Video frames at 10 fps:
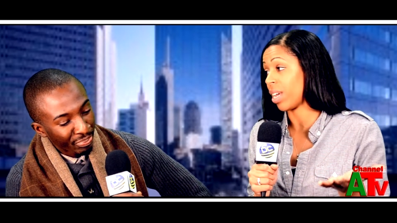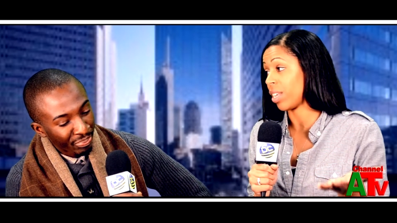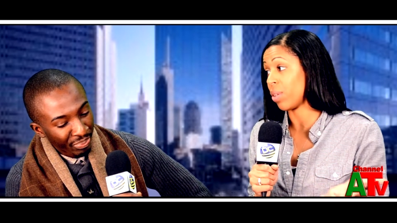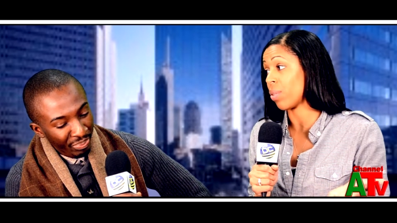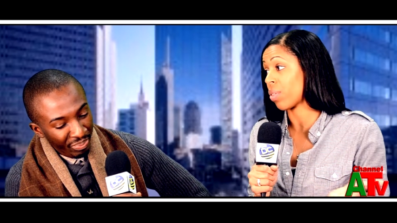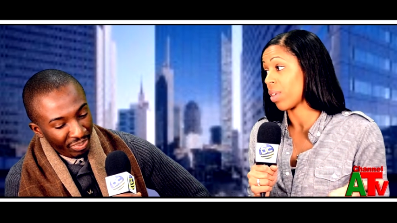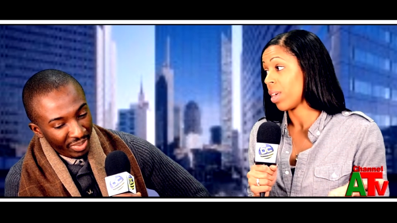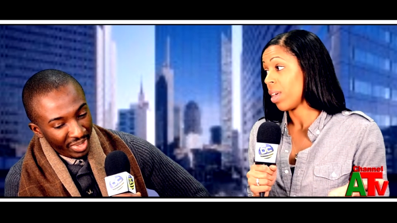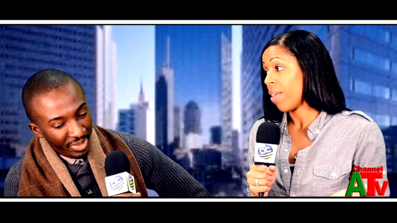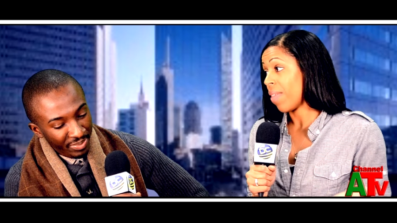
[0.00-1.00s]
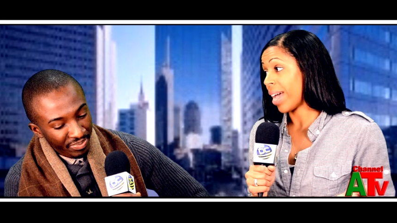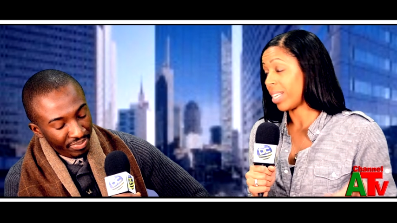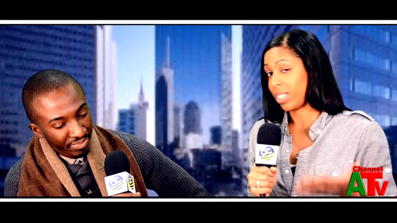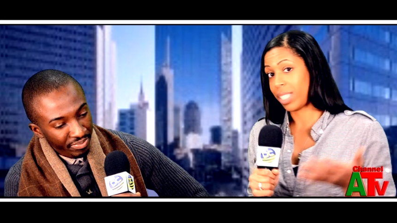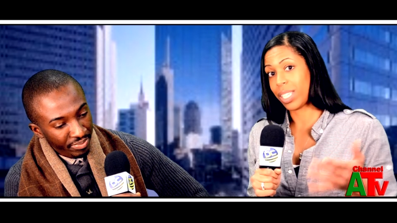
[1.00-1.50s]
Speaker 1: a youth
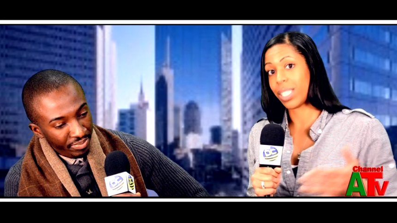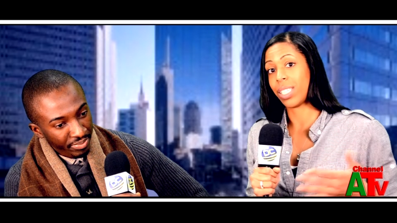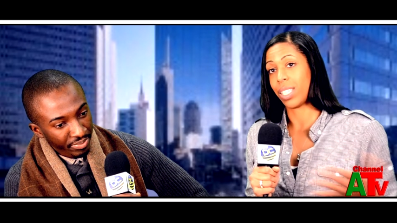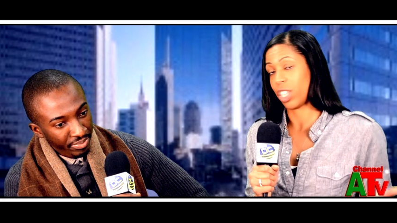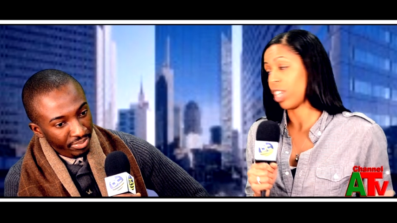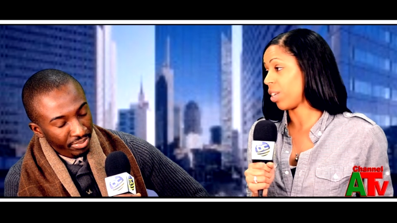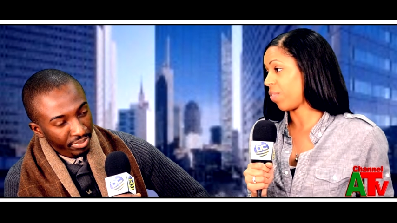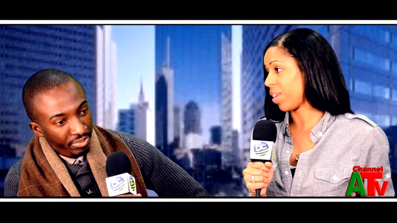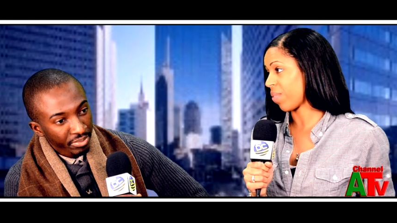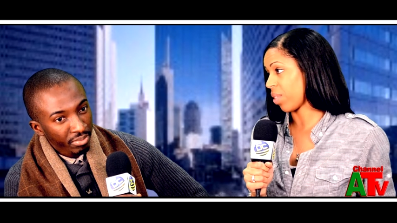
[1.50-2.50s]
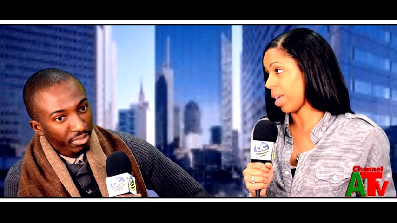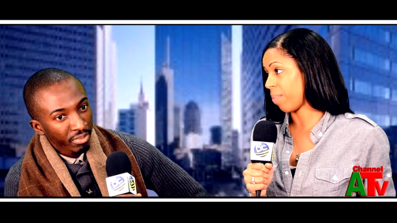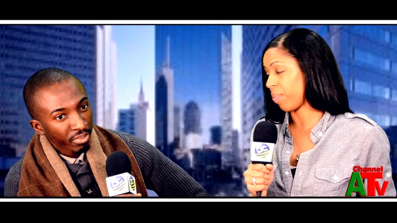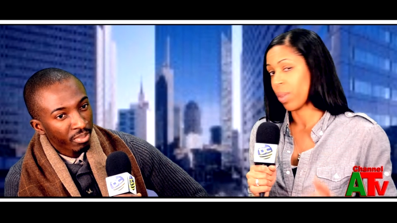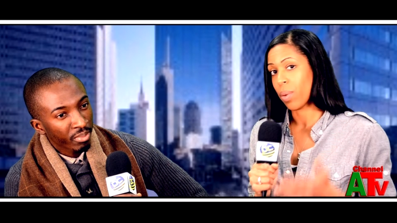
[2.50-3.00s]
that sees this as a good fit for
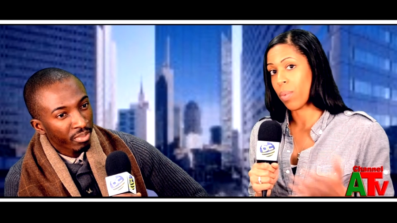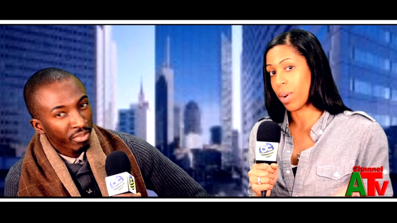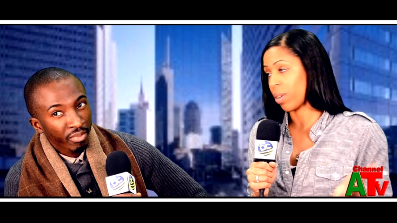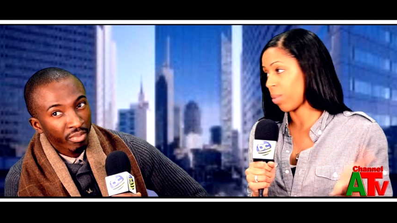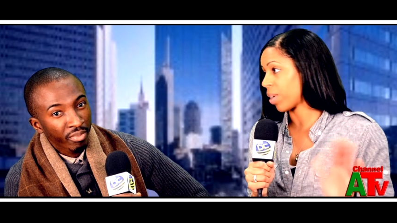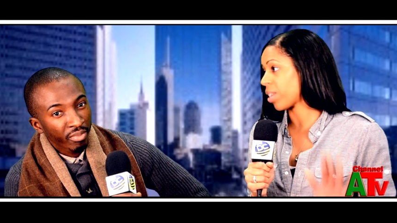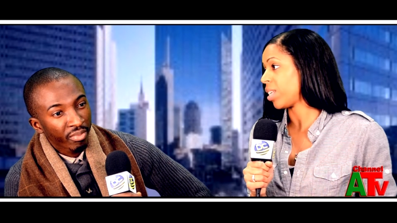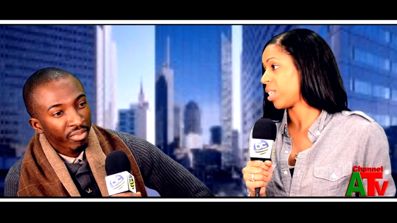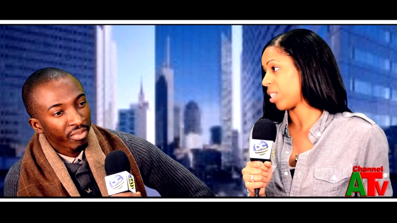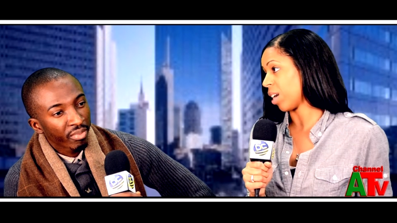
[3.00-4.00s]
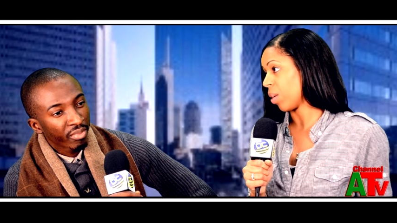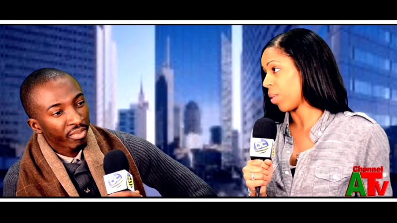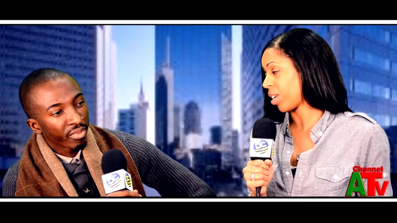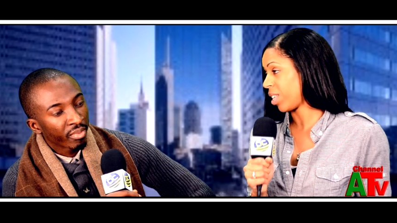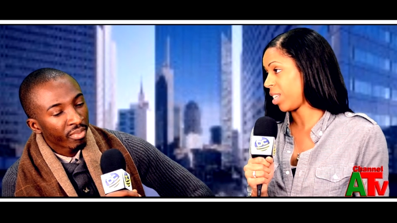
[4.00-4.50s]
them, where do they need to start?
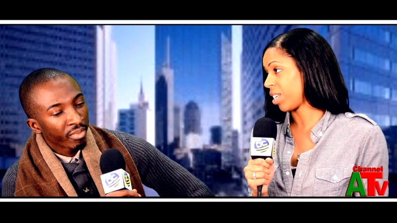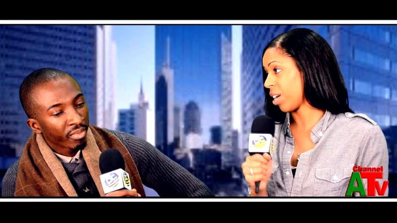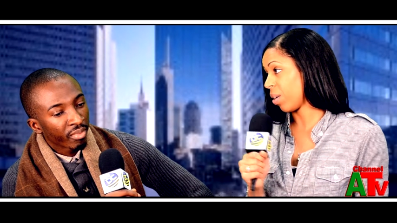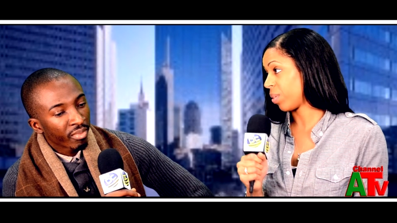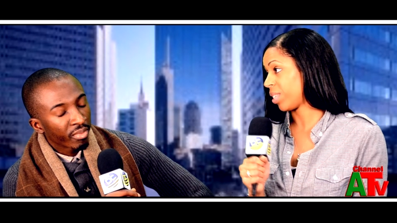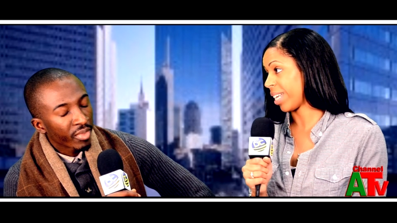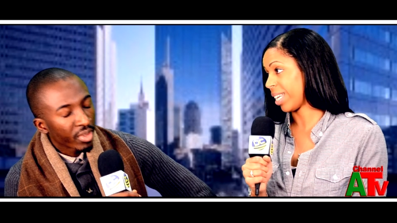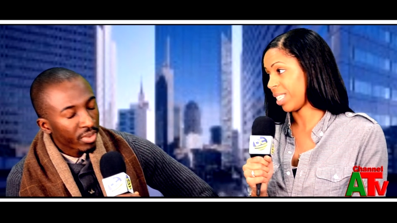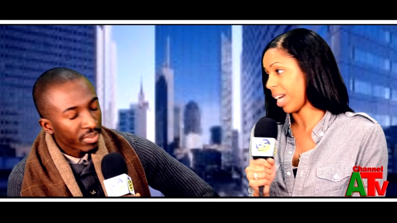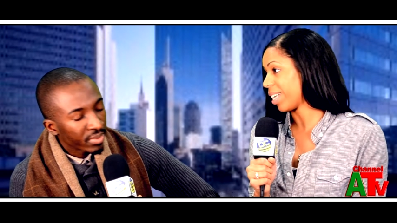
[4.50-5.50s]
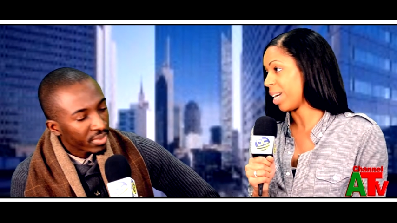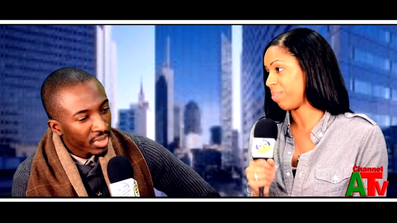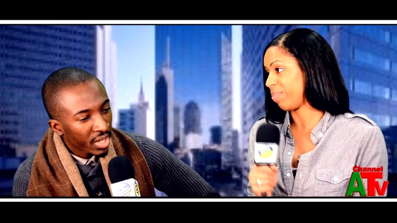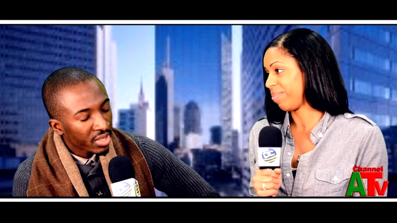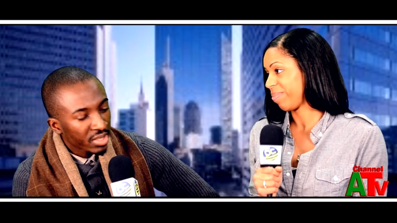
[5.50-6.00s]
Where do they need to go to get signed
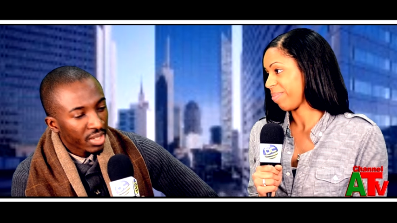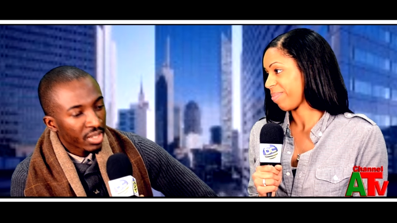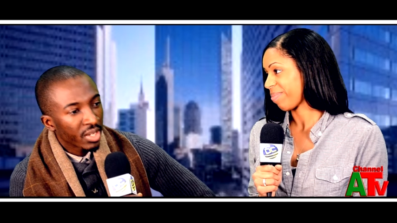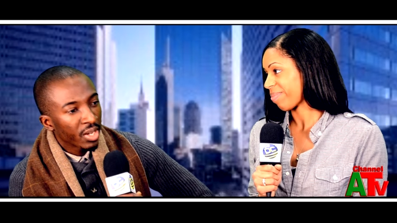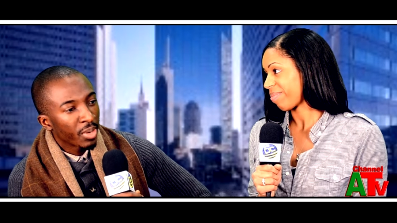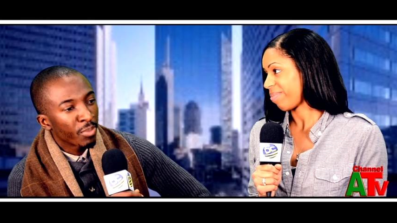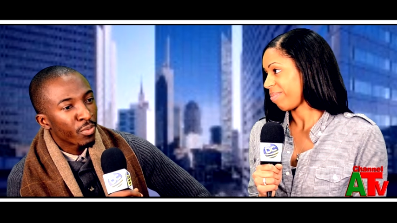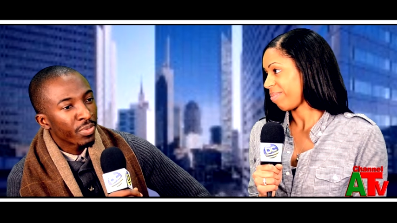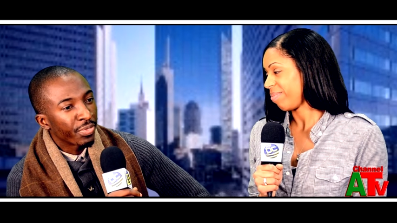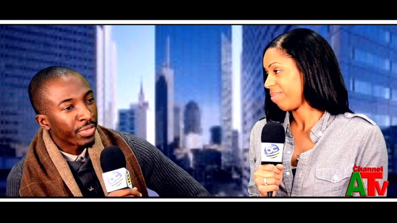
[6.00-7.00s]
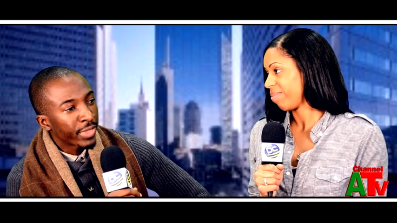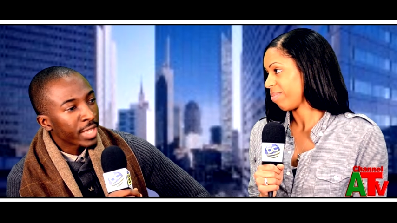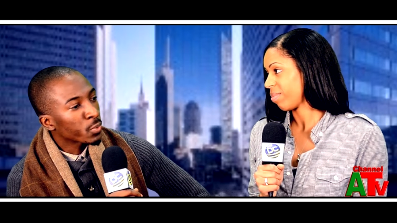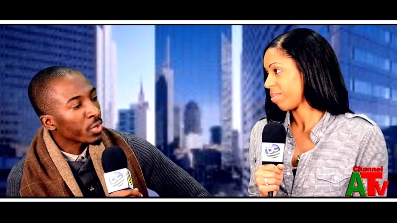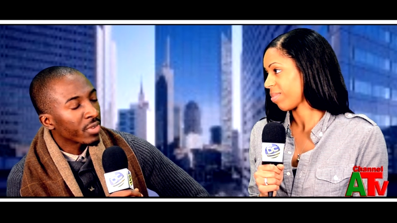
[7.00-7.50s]
up?
Speaker 2: Excellent.
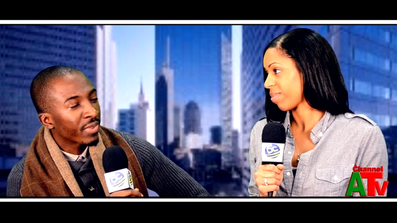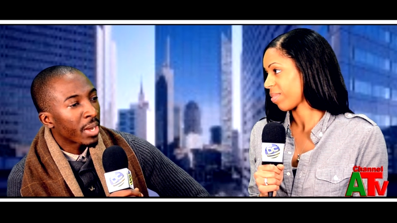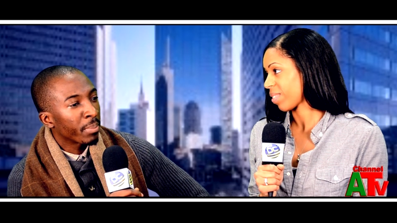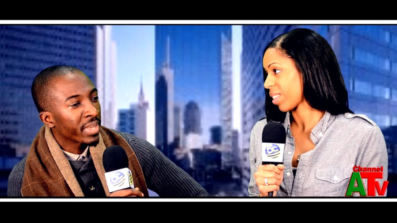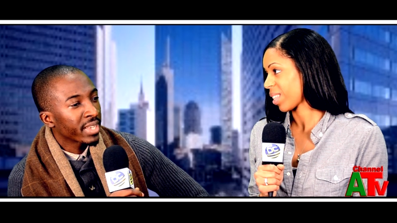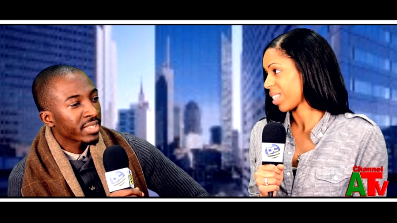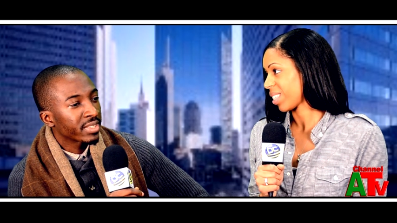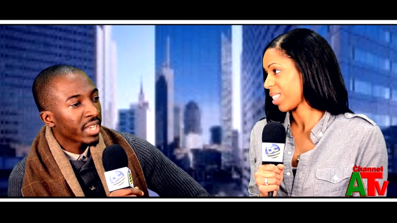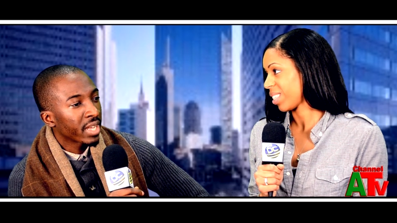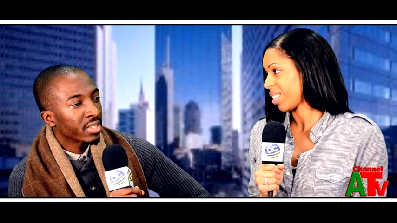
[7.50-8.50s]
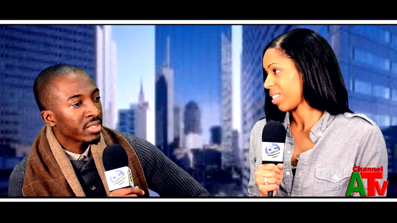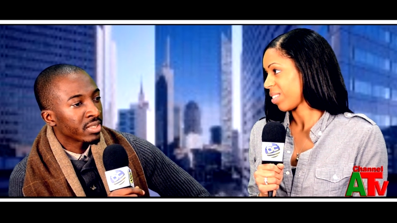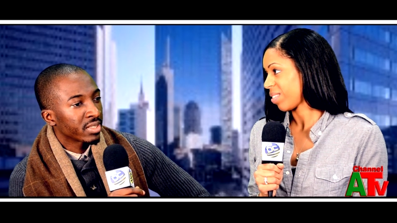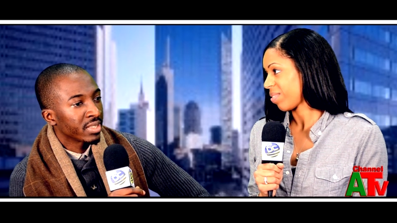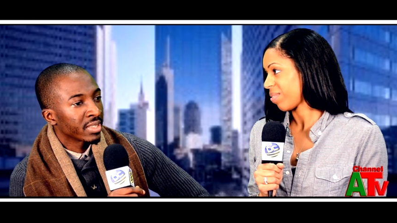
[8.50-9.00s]
That's one of our biggest
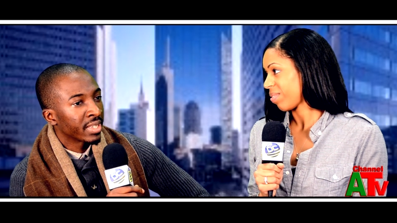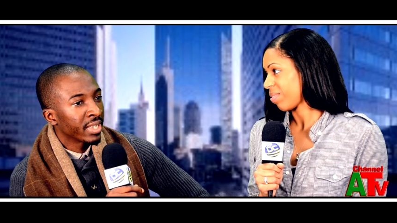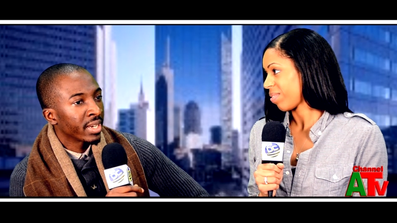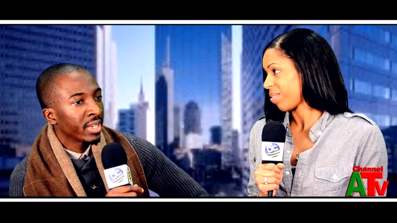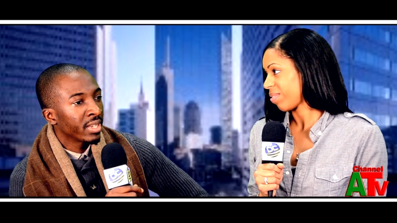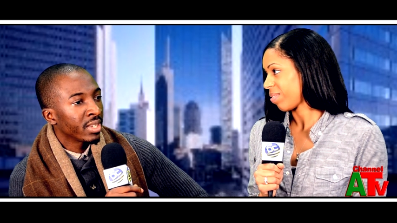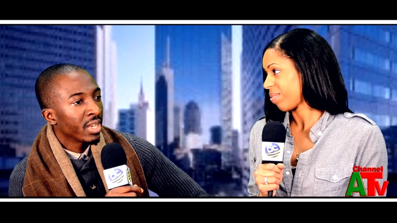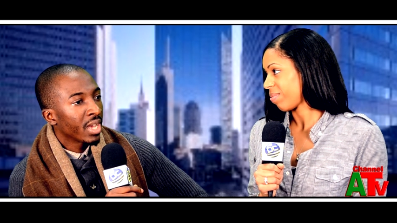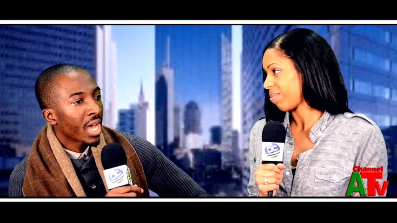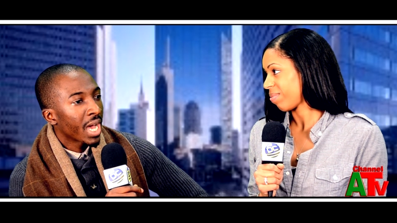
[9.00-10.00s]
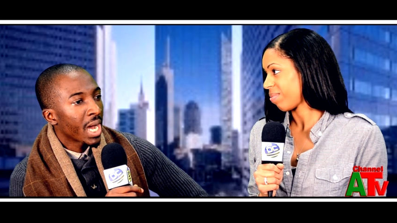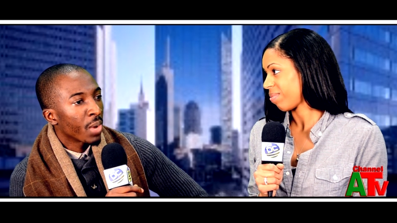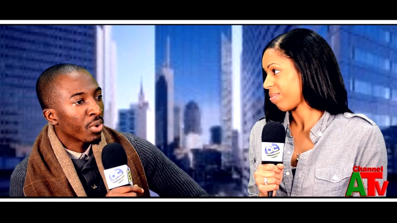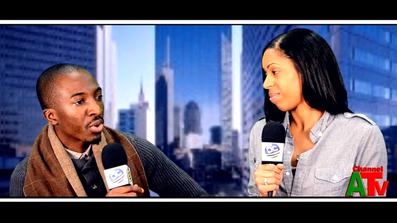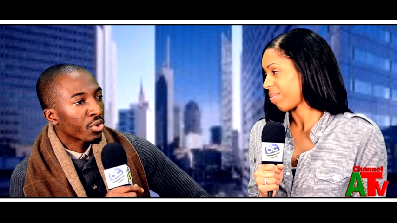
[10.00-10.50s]
challenges, is getting our